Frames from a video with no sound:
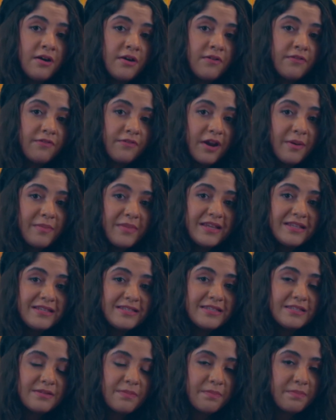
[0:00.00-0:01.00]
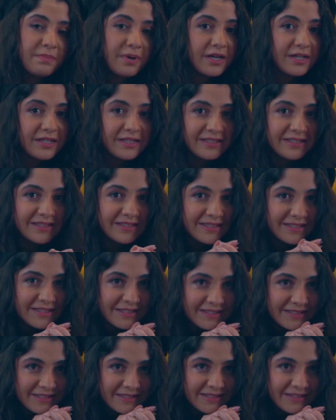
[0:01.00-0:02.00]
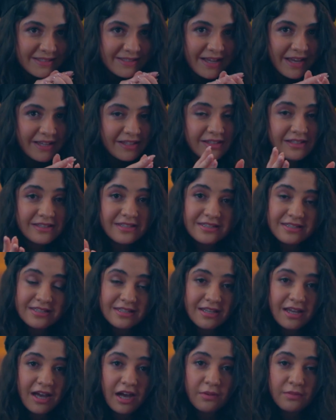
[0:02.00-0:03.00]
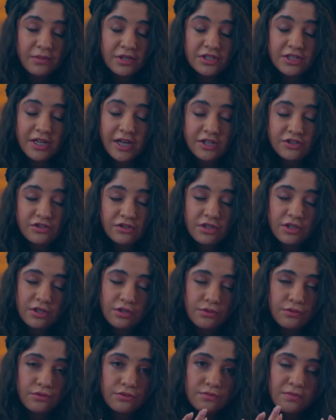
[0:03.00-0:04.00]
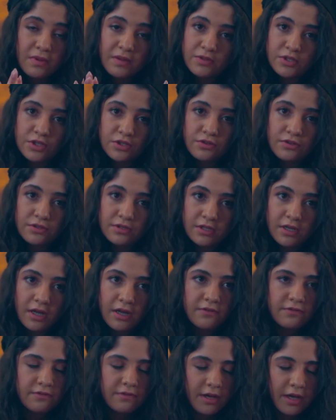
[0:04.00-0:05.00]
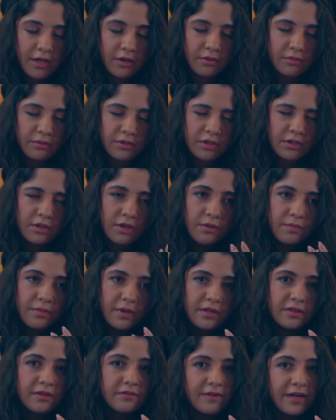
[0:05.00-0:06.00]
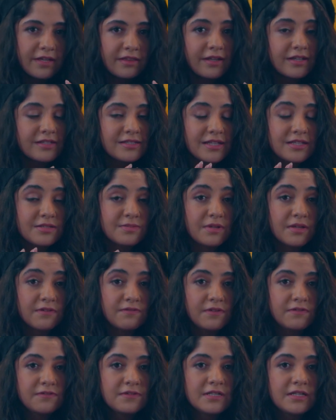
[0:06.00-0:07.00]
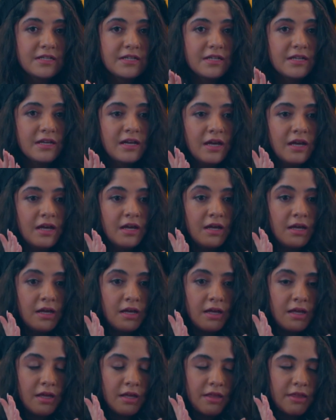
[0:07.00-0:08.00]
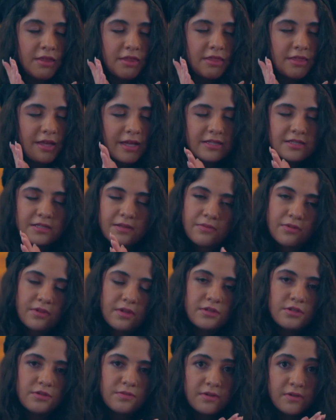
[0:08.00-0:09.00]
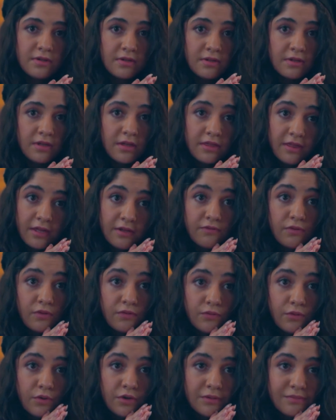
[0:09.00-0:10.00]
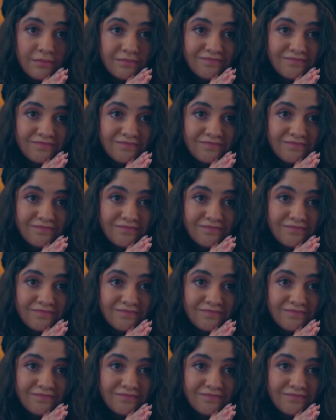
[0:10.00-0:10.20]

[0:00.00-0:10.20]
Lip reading: from it, but I didn't see how much she actually used. Maybe she used enough, I don't really know, but the fact that it's SPF 50, that's something to be thankful for.